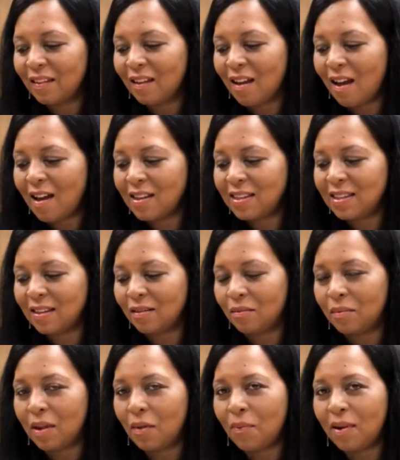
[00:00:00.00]
Awesome.
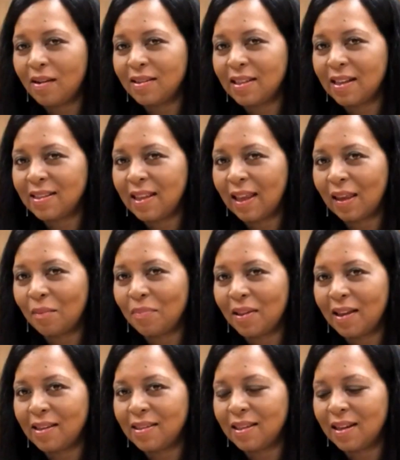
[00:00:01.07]
Now, where is that taking
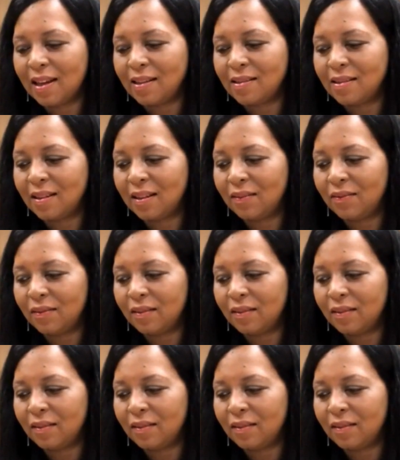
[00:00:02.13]
place today, Chief?